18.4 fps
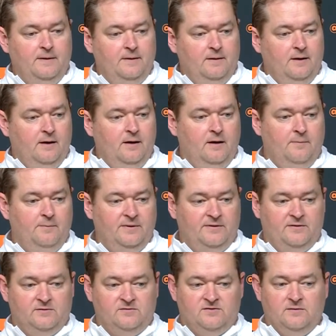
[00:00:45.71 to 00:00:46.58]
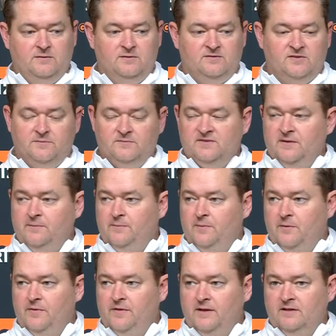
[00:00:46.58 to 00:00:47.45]
but there's some
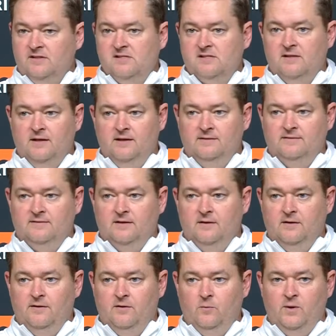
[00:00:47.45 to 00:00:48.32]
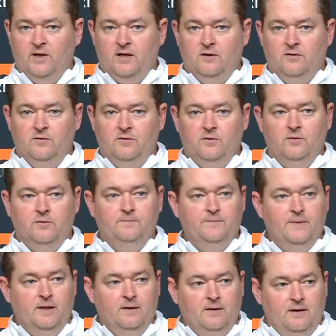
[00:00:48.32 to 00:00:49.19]
simple things that we can
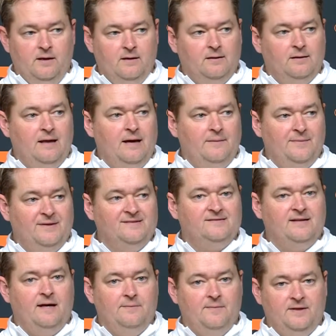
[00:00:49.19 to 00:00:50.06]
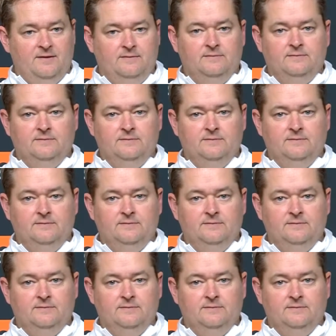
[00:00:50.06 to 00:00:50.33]
do in alignment assignment